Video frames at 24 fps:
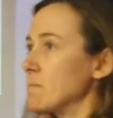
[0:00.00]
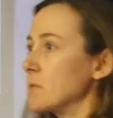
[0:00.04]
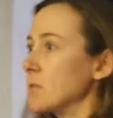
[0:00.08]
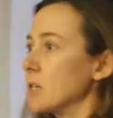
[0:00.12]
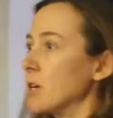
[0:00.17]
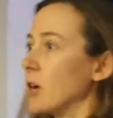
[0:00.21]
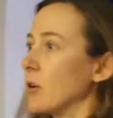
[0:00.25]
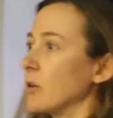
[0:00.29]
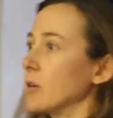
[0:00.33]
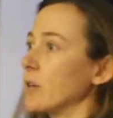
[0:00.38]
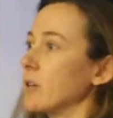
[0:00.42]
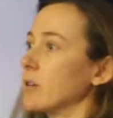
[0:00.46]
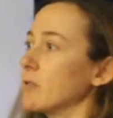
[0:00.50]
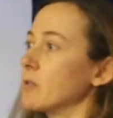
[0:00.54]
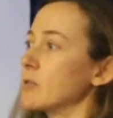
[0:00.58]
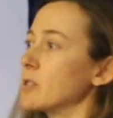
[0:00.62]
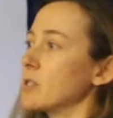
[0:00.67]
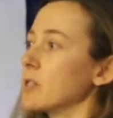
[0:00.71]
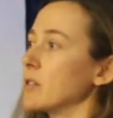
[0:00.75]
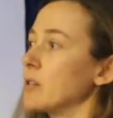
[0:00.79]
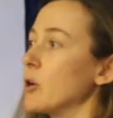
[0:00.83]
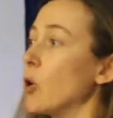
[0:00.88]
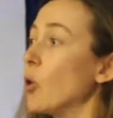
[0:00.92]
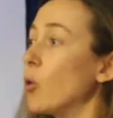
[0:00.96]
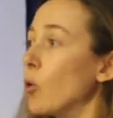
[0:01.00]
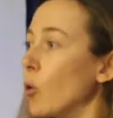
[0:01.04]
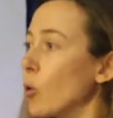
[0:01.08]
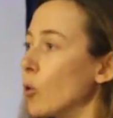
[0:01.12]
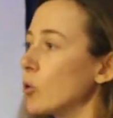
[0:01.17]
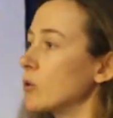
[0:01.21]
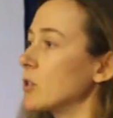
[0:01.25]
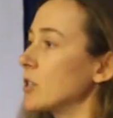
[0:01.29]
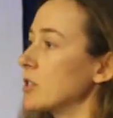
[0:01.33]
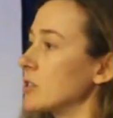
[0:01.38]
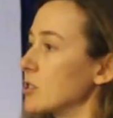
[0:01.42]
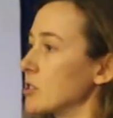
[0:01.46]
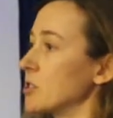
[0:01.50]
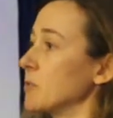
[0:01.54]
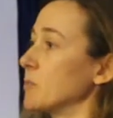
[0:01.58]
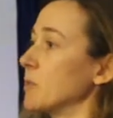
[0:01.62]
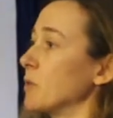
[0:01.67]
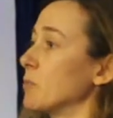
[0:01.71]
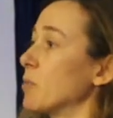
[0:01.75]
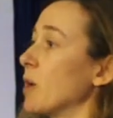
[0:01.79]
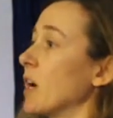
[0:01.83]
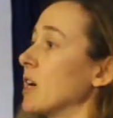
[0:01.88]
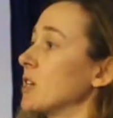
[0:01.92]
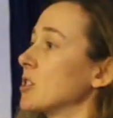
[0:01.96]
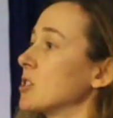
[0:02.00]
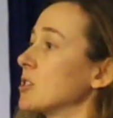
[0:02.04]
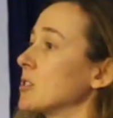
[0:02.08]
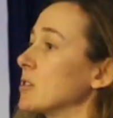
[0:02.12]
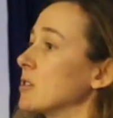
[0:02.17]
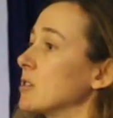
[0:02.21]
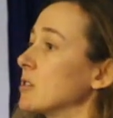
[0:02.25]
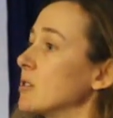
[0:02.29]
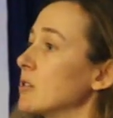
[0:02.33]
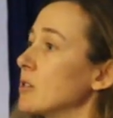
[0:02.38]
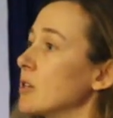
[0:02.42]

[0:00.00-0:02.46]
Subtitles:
It was an all-consuming passion